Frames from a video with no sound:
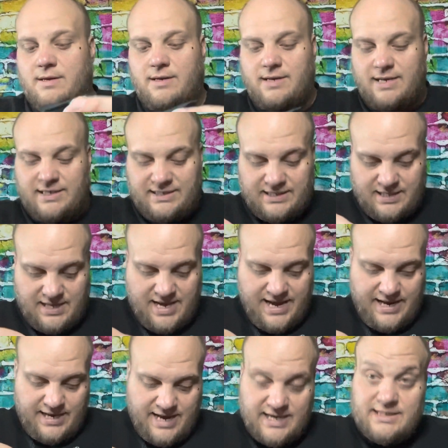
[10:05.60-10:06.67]
Nice and
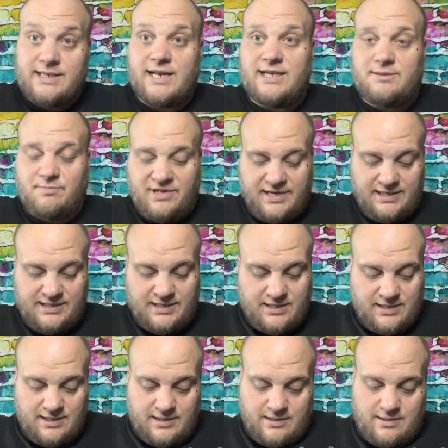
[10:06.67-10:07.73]
light. It has a nice place in
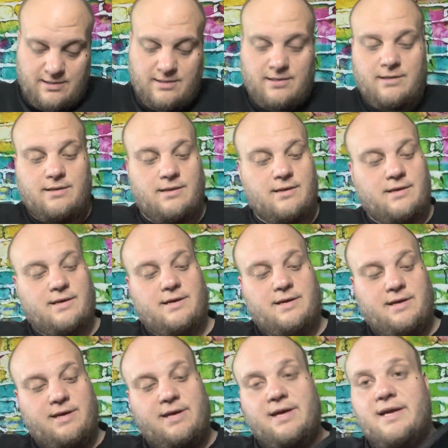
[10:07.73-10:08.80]
the
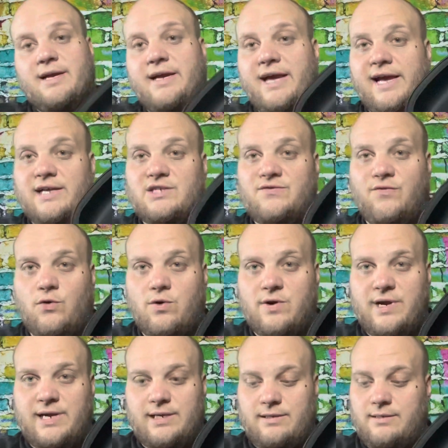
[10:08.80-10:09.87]
case
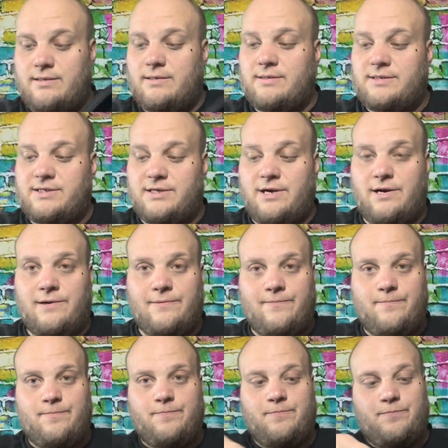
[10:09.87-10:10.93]
for it. So
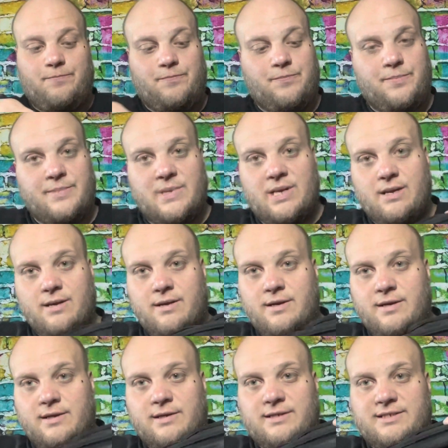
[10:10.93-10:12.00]

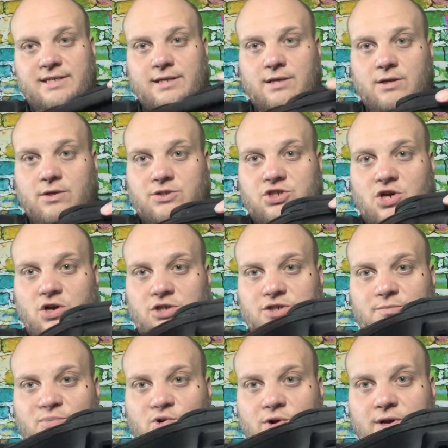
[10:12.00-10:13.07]
see the little
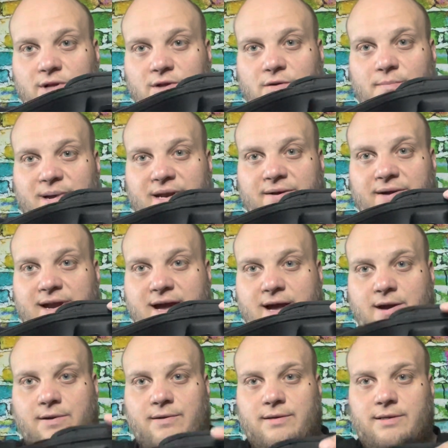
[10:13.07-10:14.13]
charging port a little better
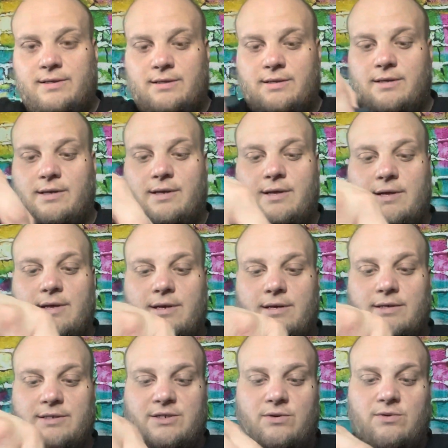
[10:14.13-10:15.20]
now.
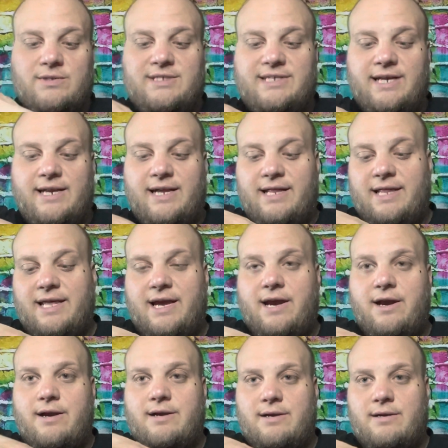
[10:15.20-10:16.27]
So it'll sit in
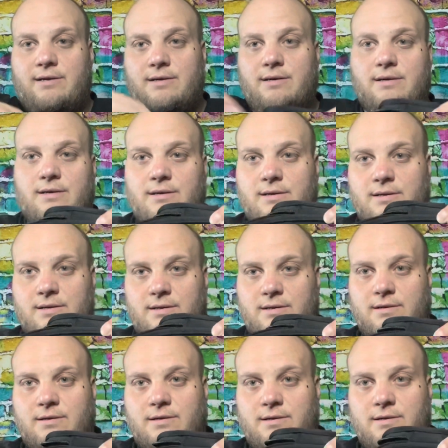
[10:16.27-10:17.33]
there
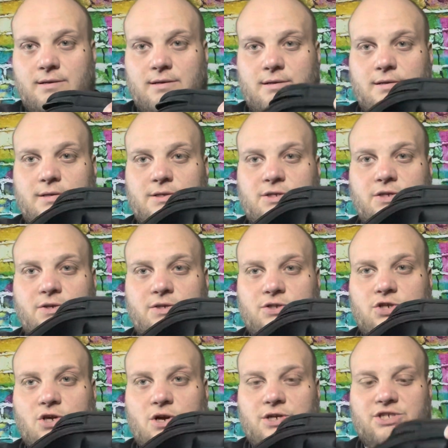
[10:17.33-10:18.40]
so you could
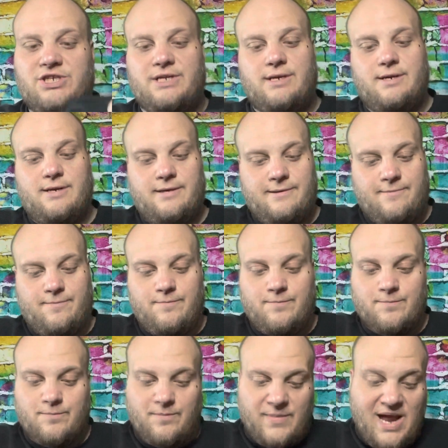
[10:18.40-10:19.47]
charge it.
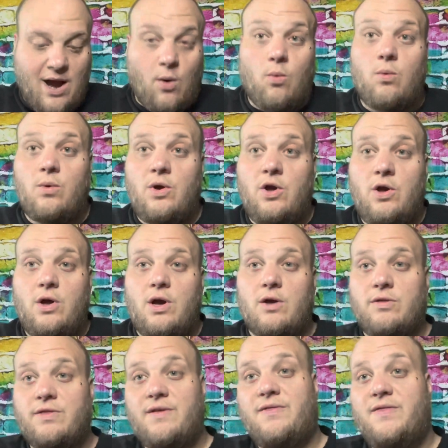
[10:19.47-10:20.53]
Now,
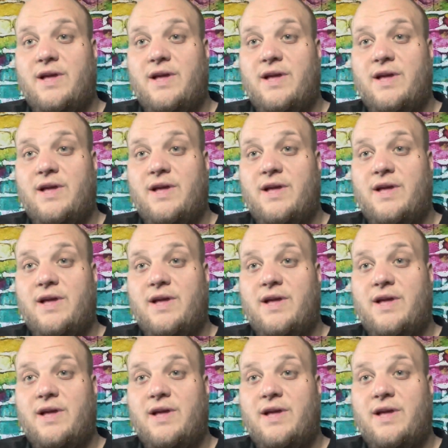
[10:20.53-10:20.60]
another